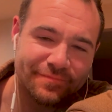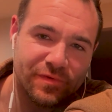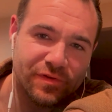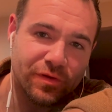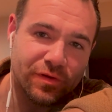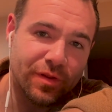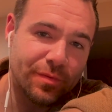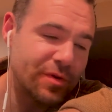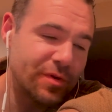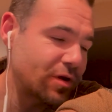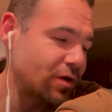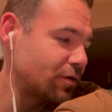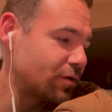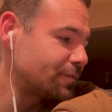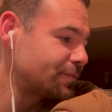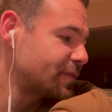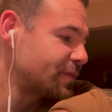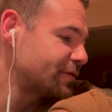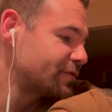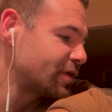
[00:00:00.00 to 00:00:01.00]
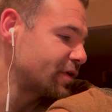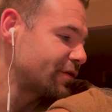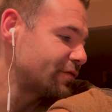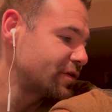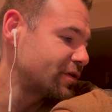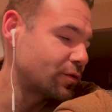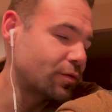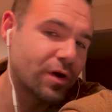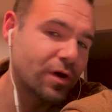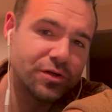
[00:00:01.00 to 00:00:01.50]
So let me know if you have
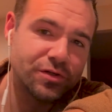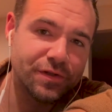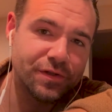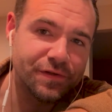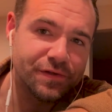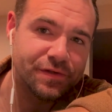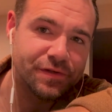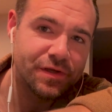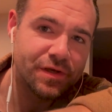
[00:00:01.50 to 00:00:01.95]
any questions.